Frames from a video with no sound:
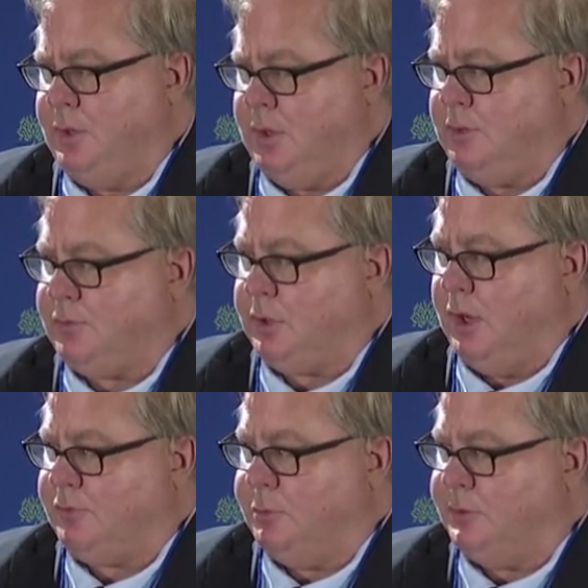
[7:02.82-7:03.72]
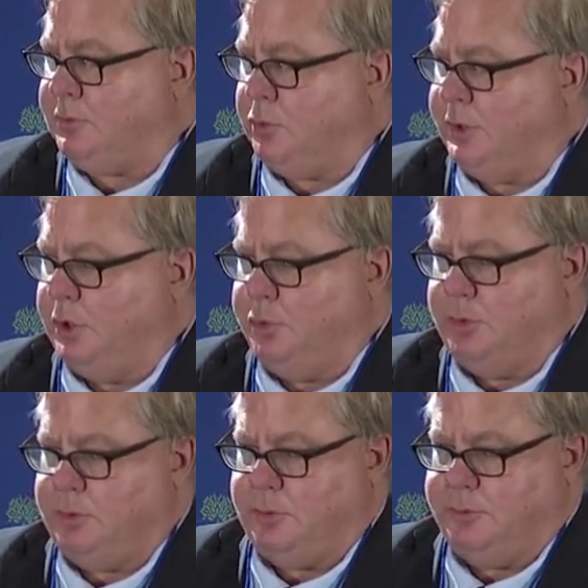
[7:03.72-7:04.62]
for government or
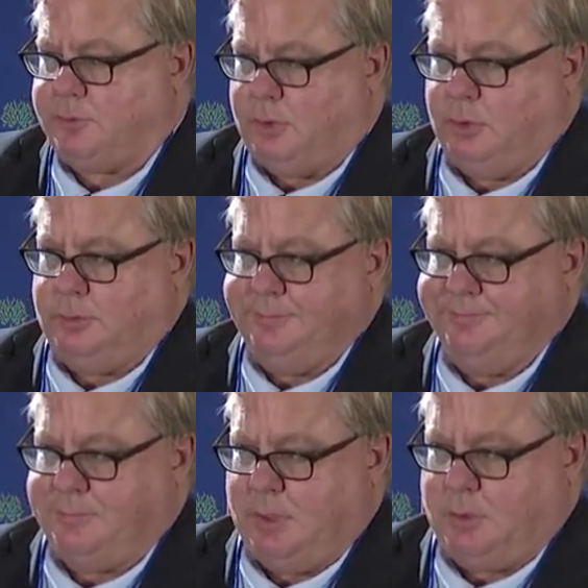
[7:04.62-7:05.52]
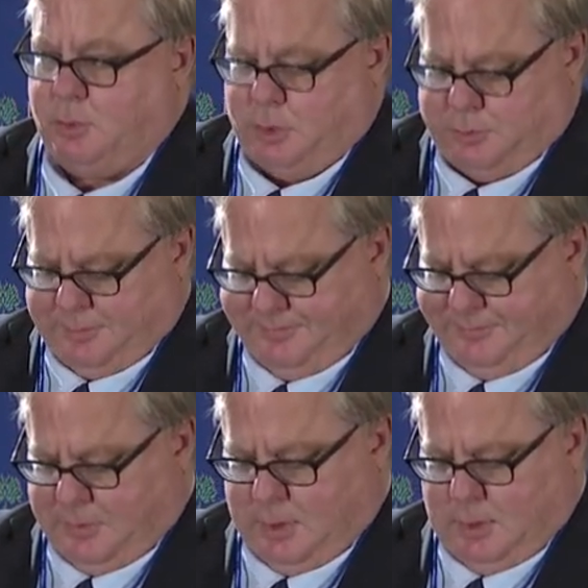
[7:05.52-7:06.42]
union control," unquote.
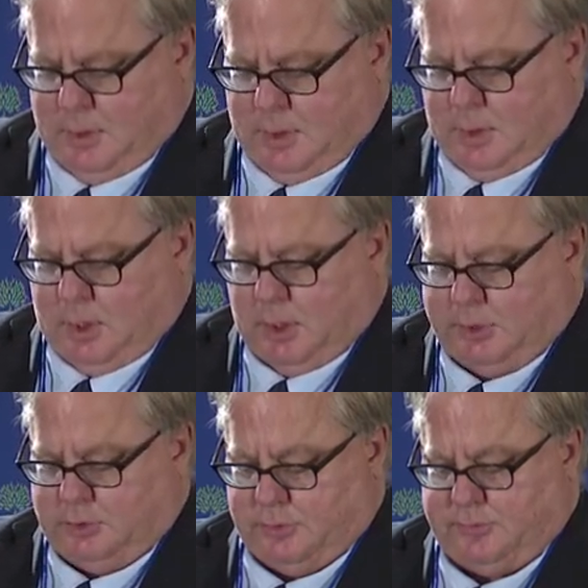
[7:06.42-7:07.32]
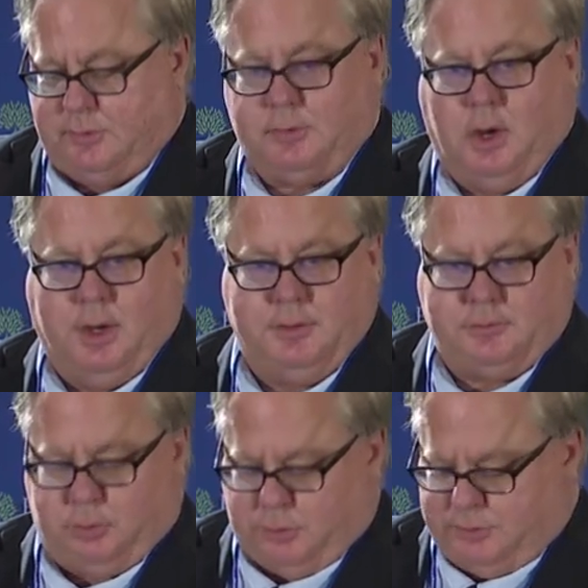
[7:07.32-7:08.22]
Just as
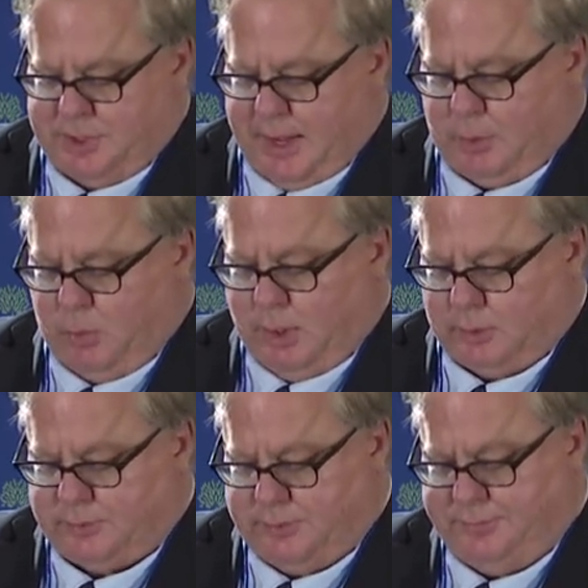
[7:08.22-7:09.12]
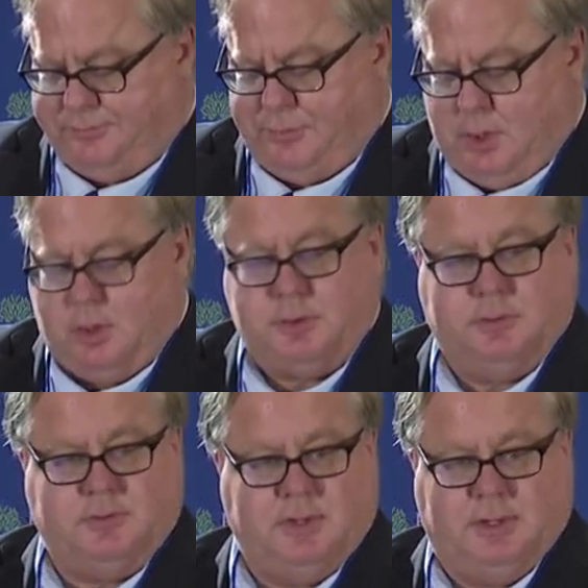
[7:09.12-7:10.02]
honest was Jack Welch, the
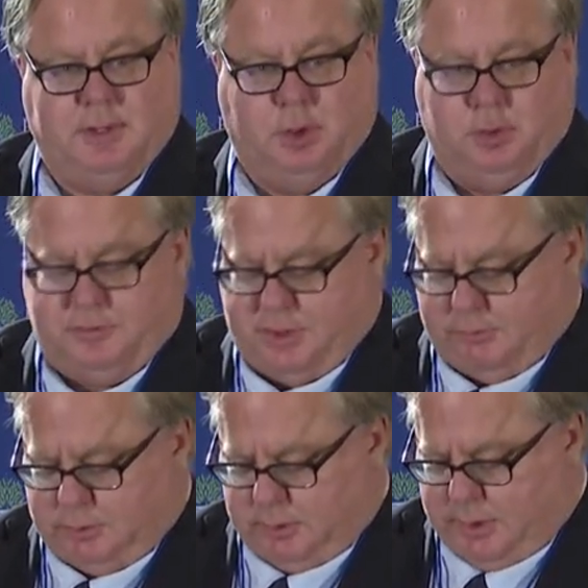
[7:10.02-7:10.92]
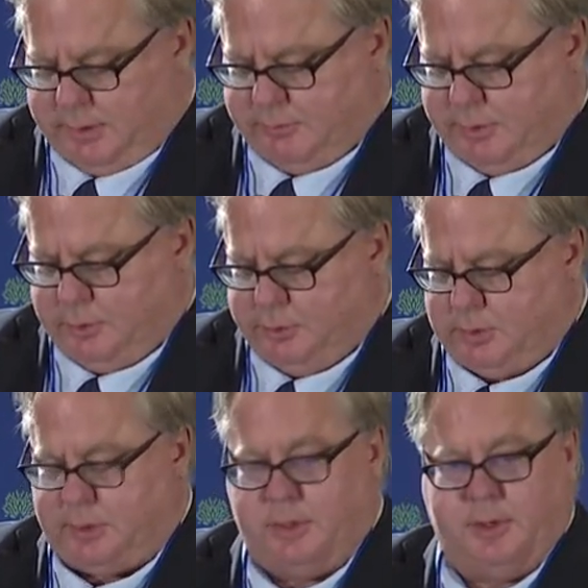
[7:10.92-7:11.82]
CEO of General Electric, who
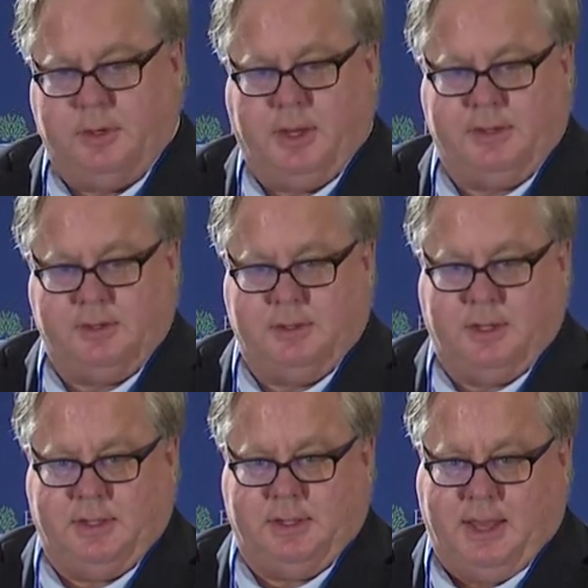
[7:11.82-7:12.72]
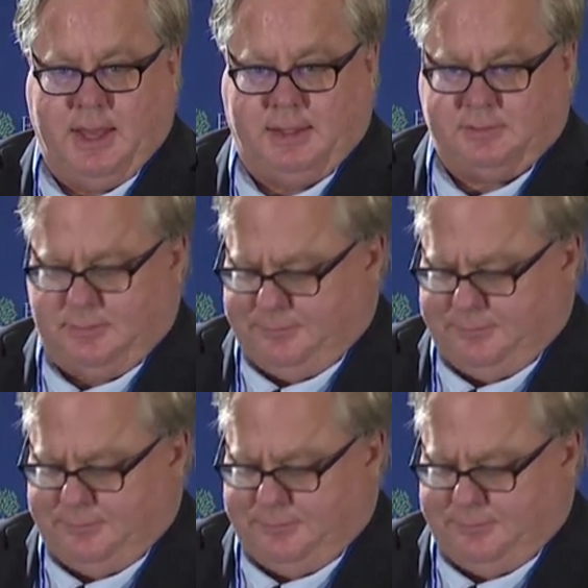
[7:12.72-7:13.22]
declared in 1998,